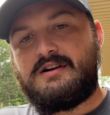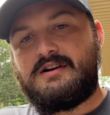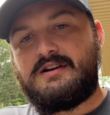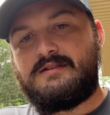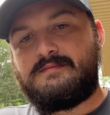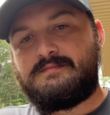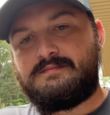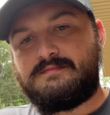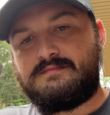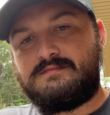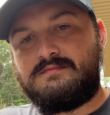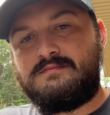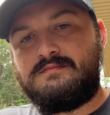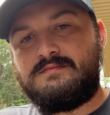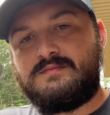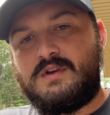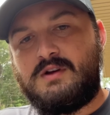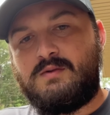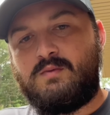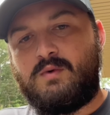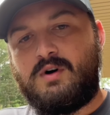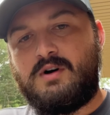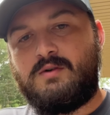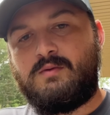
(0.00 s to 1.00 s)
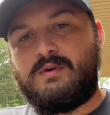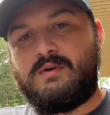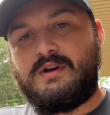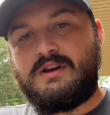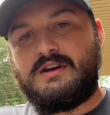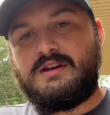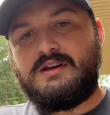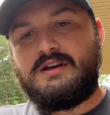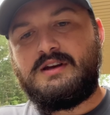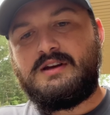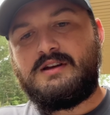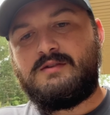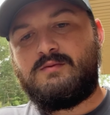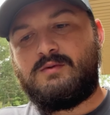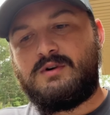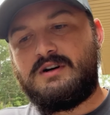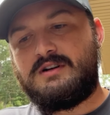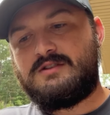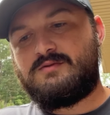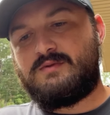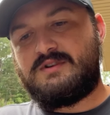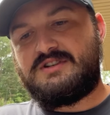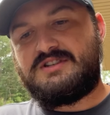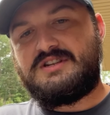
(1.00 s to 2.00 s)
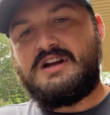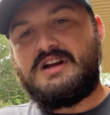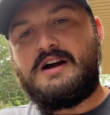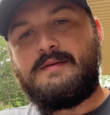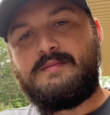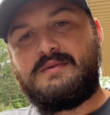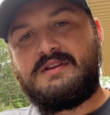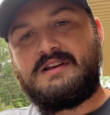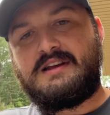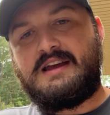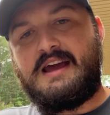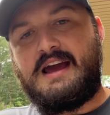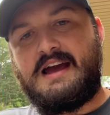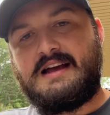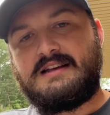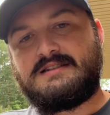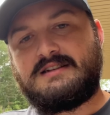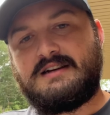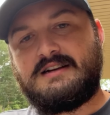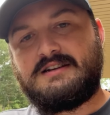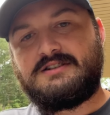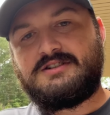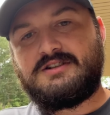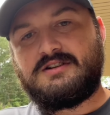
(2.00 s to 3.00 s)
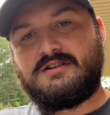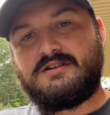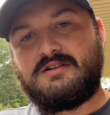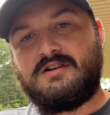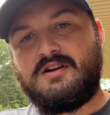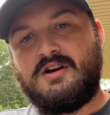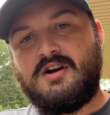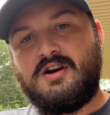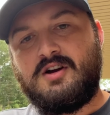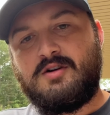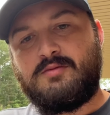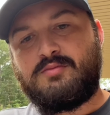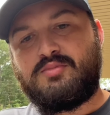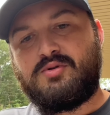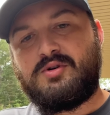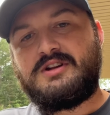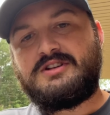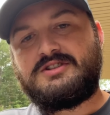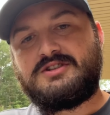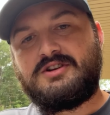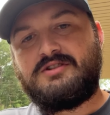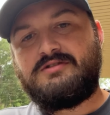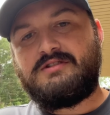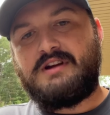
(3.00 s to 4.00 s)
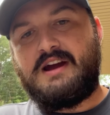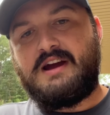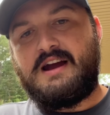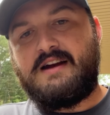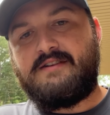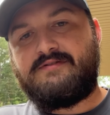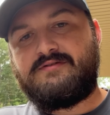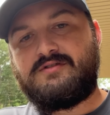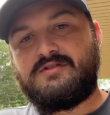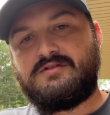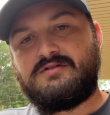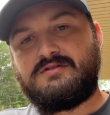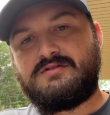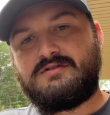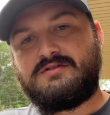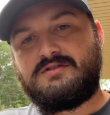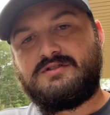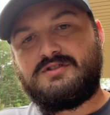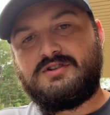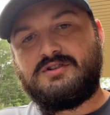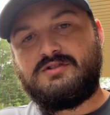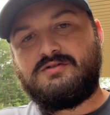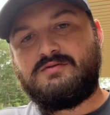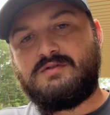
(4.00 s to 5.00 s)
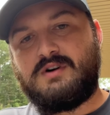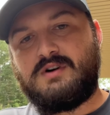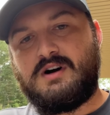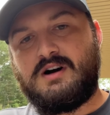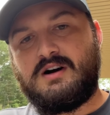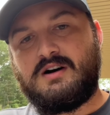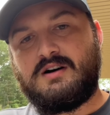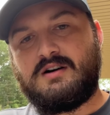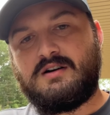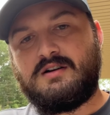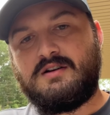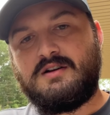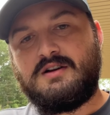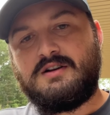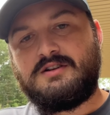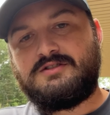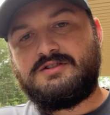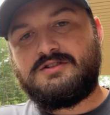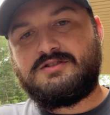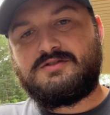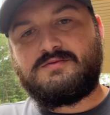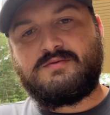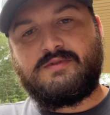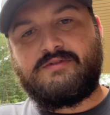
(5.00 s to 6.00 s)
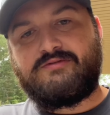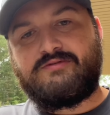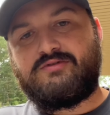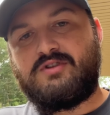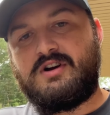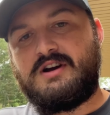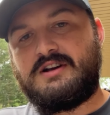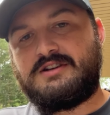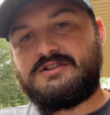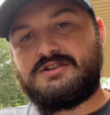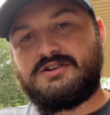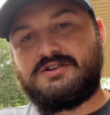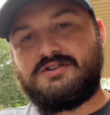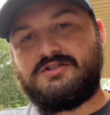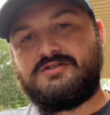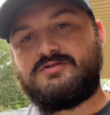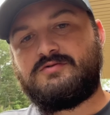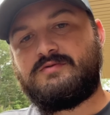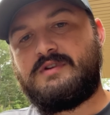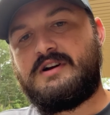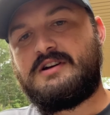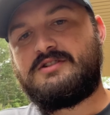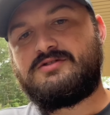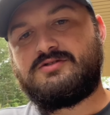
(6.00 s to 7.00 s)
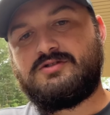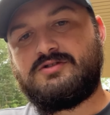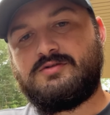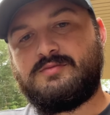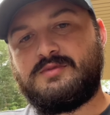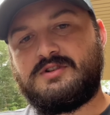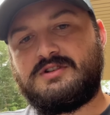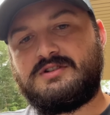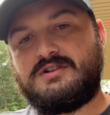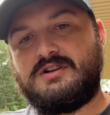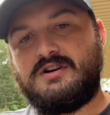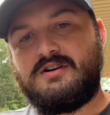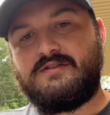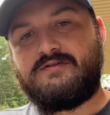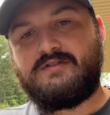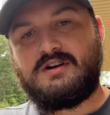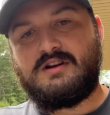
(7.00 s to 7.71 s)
And and what we did was we stopped at the gas station pretty soon after to just refresh and use the restroom and stuff.